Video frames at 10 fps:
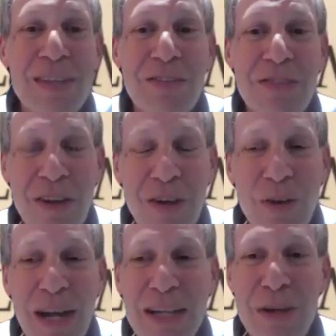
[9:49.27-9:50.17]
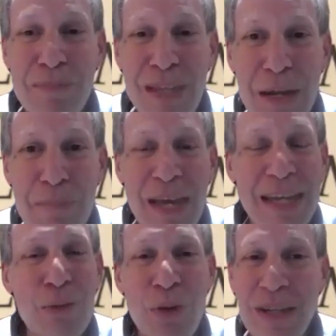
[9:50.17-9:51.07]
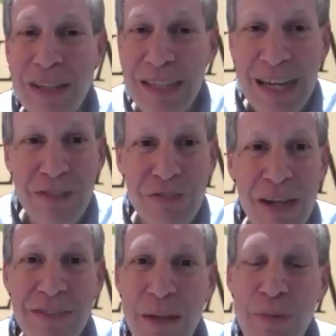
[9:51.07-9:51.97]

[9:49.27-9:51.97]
So I jumped out of bed, quickly got dressed.